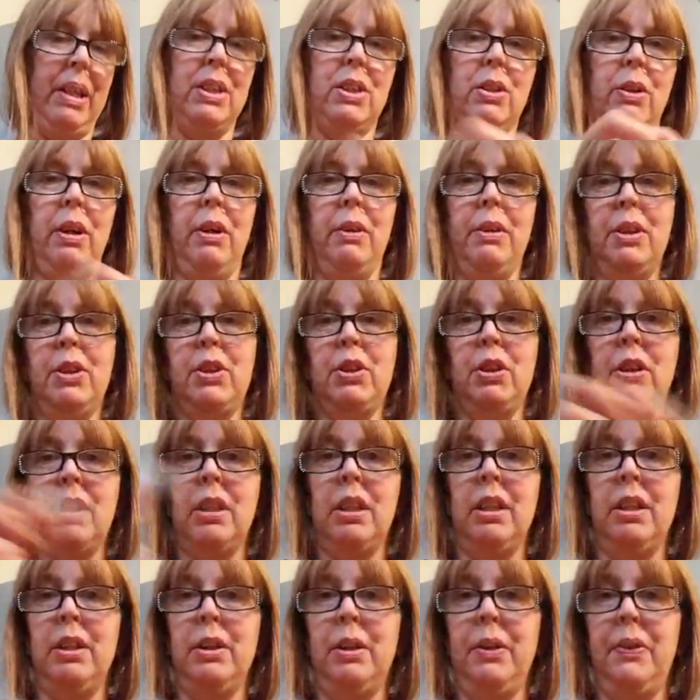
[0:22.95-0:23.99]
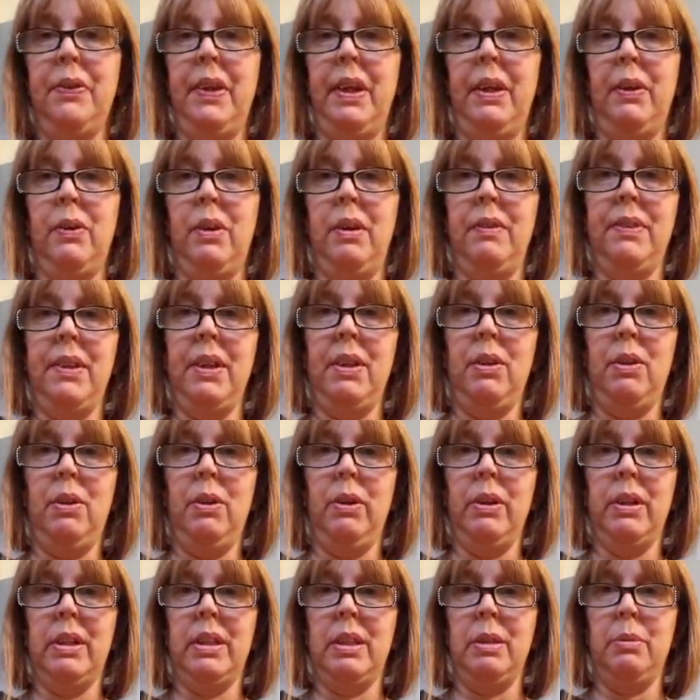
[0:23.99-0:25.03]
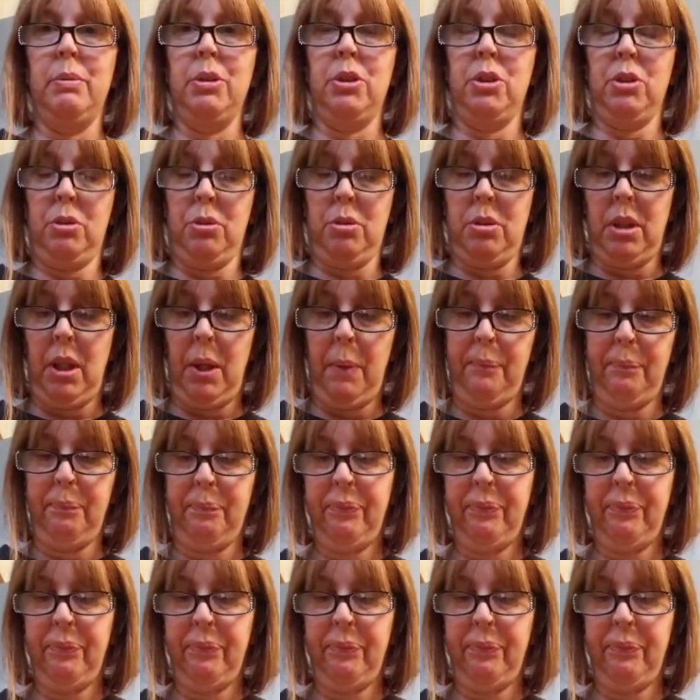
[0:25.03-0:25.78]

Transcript: So I already took the little thing off that holds the whatchamacallit.